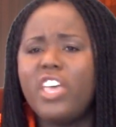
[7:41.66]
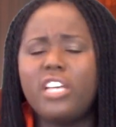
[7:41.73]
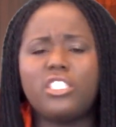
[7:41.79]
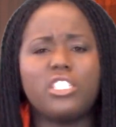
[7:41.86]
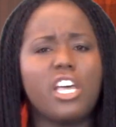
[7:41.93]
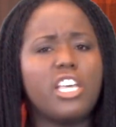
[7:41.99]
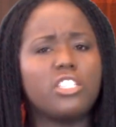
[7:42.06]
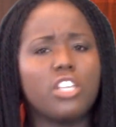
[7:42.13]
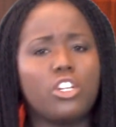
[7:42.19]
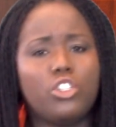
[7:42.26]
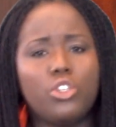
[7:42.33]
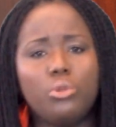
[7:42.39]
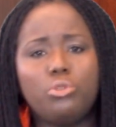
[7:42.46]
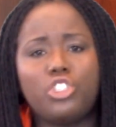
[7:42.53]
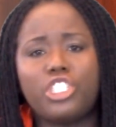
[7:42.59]
This is a
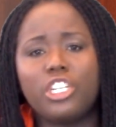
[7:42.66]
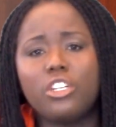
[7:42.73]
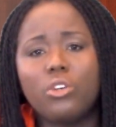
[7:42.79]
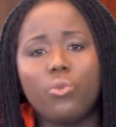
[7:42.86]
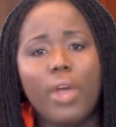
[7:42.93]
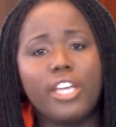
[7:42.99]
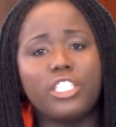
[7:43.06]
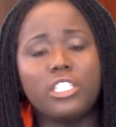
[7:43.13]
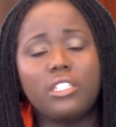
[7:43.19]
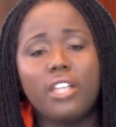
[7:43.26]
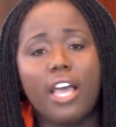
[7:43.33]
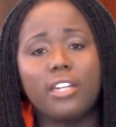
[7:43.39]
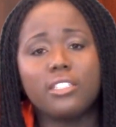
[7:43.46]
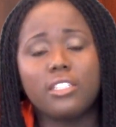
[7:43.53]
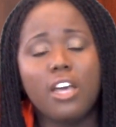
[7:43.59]
new generation
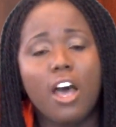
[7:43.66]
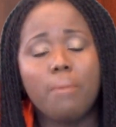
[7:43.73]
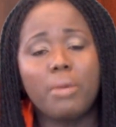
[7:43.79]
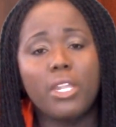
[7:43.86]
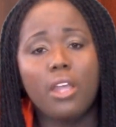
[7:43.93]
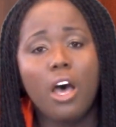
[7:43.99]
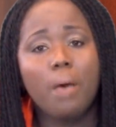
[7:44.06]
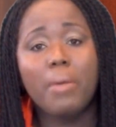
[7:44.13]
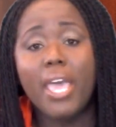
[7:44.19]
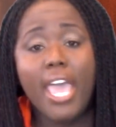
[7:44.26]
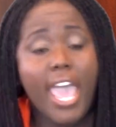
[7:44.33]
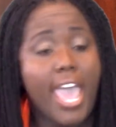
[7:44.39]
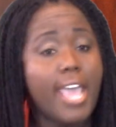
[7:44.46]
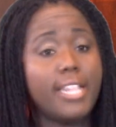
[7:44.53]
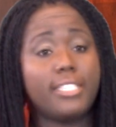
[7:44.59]
that is coming up,
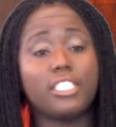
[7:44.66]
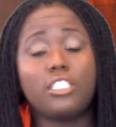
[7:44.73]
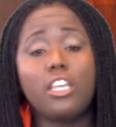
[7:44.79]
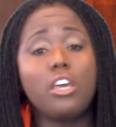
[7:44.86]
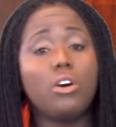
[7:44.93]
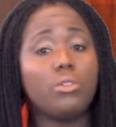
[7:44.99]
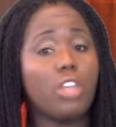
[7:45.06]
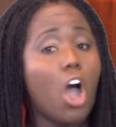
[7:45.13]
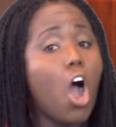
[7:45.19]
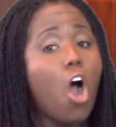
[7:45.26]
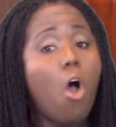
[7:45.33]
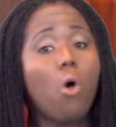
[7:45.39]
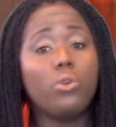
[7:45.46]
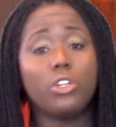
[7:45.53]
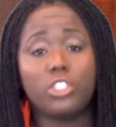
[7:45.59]
and still the
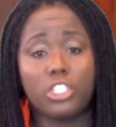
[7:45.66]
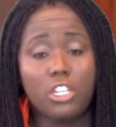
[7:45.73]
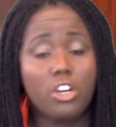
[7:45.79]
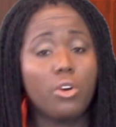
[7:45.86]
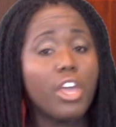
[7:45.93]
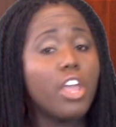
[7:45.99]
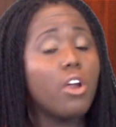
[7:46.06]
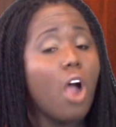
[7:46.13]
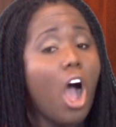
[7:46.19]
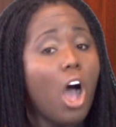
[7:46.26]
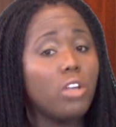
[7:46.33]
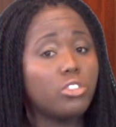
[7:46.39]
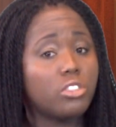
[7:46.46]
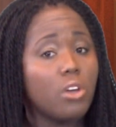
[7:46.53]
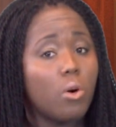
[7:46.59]
old are still here
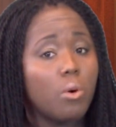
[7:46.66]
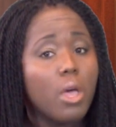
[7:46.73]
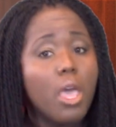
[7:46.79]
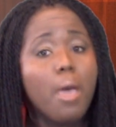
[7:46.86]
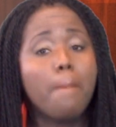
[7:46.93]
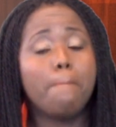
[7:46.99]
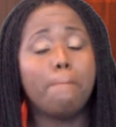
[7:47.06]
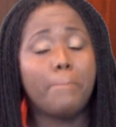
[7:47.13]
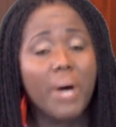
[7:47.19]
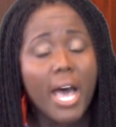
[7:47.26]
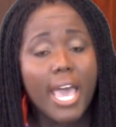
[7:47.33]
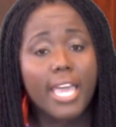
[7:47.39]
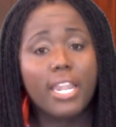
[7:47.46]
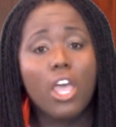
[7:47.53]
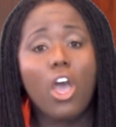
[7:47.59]
also.
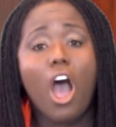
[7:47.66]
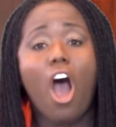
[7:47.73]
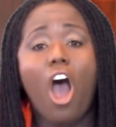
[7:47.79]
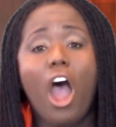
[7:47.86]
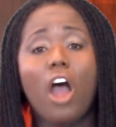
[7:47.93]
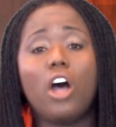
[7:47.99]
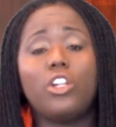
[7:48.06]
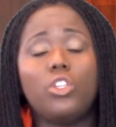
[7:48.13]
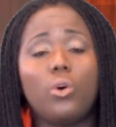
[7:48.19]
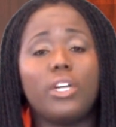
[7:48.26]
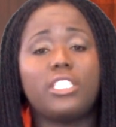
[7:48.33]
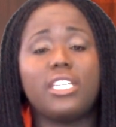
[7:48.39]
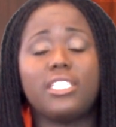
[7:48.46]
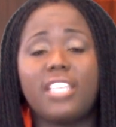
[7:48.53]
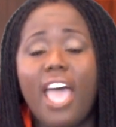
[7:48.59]
But our
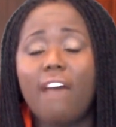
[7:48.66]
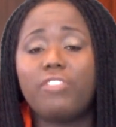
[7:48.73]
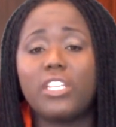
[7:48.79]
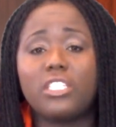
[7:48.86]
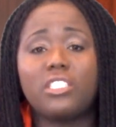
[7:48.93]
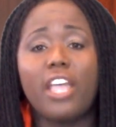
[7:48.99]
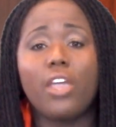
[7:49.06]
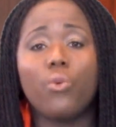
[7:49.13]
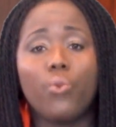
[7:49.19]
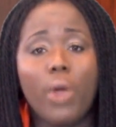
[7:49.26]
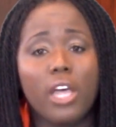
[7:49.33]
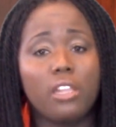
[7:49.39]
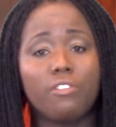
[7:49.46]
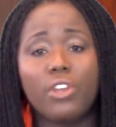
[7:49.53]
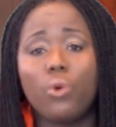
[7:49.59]
anointings have to stay
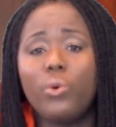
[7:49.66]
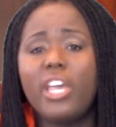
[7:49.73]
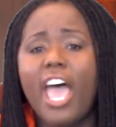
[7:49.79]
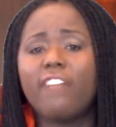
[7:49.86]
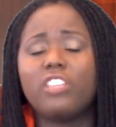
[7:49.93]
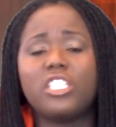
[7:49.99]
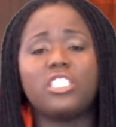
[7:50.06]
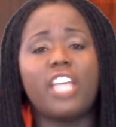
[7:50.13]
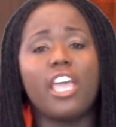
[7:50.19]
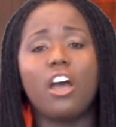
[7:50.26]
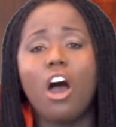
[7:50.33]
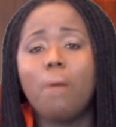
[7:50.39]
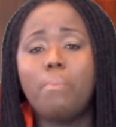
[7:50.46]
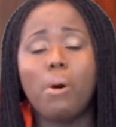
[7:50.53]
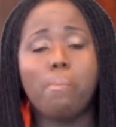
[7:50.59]
relevant. We have to stay
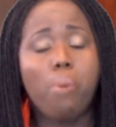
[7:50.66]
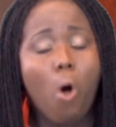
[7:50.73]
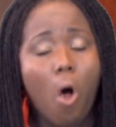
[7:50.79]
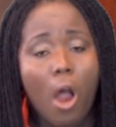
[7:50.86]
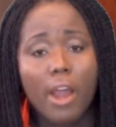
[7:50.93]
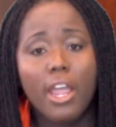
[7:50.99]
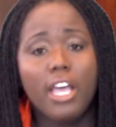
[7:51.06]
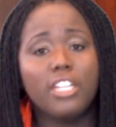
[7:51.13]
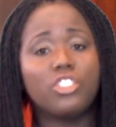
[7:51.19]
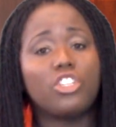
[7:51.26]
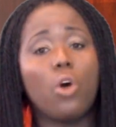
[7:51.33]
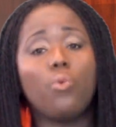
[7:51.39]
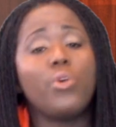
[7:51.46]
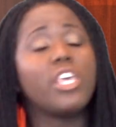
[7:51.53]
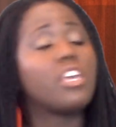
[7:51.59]
up apart
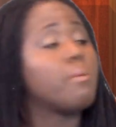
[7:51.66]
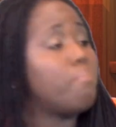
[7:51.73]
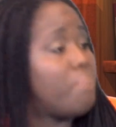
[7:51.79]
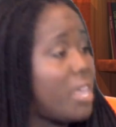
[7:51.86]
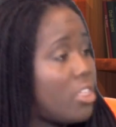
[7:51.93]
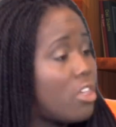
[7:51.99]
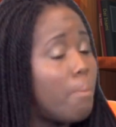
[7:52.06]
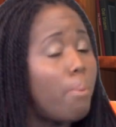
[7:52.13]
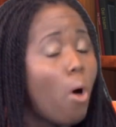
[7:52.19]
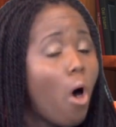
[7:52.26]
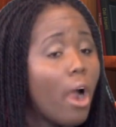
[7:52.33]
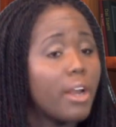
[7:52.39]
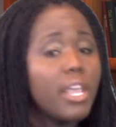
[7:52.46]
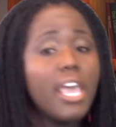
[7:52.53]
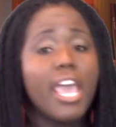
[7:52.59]
so we can be the
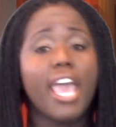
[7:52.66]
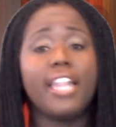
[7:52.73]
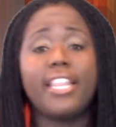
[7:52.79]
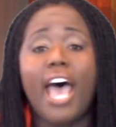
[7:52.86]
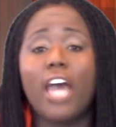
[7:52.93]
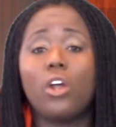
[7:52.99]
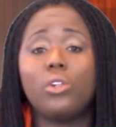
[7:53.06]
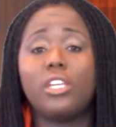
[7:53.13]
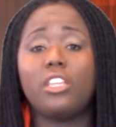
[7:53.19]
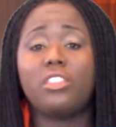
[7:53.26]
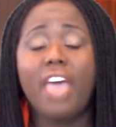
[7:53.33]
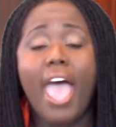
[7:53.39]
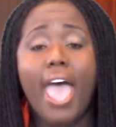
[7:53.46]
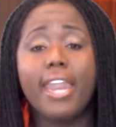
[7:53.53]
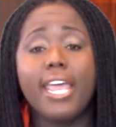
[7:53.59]
part. And not only
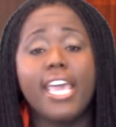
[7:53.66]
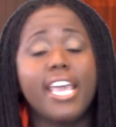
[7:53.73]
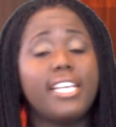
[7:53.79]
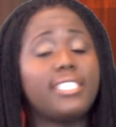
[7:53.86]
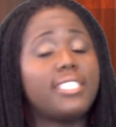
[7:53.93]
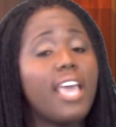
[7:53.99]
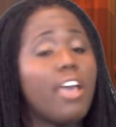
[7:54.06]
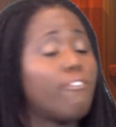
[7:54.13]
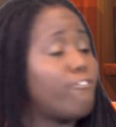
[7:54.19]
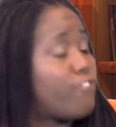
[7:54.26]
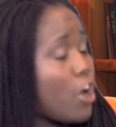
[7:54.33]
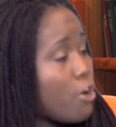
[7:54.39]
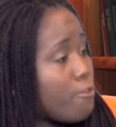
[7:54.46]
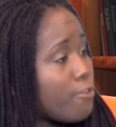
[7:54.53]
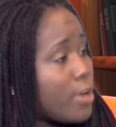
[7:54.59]
that, he said
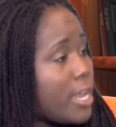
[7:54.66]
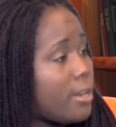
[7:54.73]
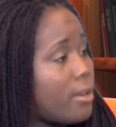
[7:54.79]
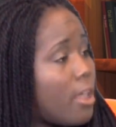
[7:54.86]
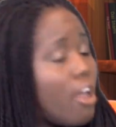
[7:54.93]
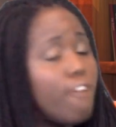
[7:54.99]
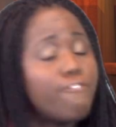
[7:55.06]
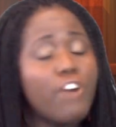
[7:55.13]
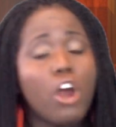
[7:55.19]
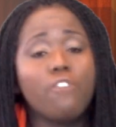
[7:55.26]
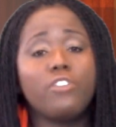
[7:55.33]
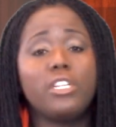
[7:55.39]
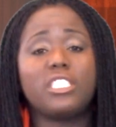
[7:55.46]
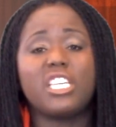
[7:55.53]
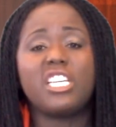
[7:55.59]
fervent.
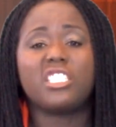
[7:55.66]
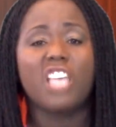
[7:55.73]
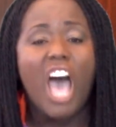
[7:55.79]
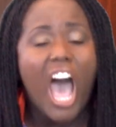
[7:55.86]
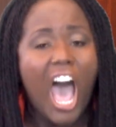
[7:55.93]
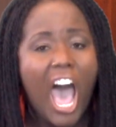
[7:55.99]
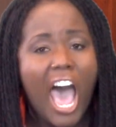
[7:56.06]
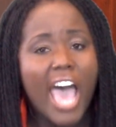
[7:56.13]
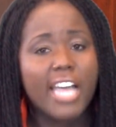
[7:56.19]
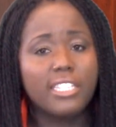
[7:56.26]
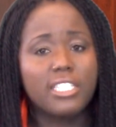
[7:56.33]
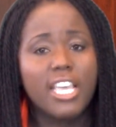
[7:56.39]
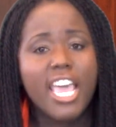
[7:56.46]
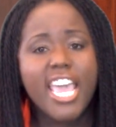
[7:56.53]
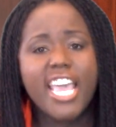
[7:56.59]
Fervence is
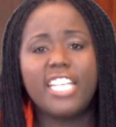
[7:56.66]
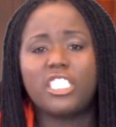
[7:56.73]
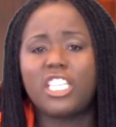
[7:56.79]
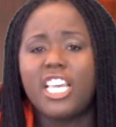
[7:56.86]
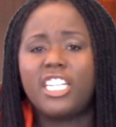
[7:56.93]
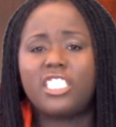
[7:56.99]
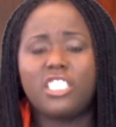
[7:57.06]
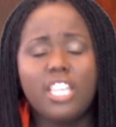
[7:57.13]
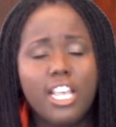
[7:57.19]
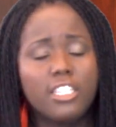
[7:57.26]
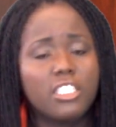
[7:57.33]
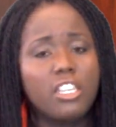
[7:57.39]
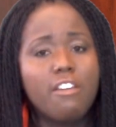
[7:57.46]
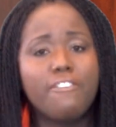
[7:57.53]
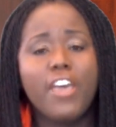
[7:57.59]
hot. It's
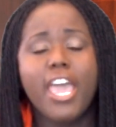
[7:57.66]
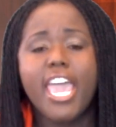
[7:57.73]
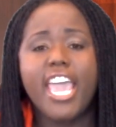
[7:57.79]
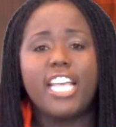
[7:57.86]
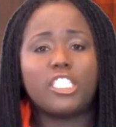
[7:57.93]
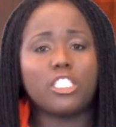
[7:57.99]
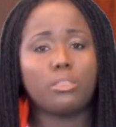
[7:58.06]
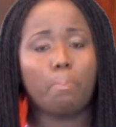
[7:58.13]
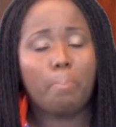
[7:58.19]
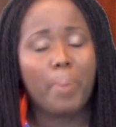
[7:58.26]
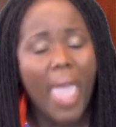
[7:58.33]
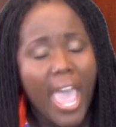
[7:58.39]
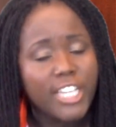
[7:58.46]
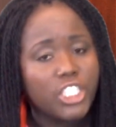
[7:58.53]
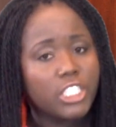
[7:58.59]
intensive. It's
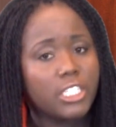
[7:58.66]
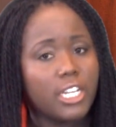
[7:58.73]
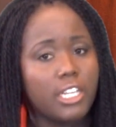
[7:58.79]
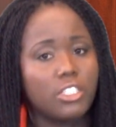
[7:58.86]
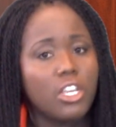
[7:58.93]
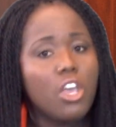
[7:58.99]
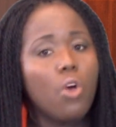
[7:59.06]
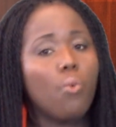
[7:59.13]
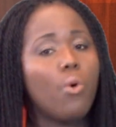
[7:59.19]
passionate.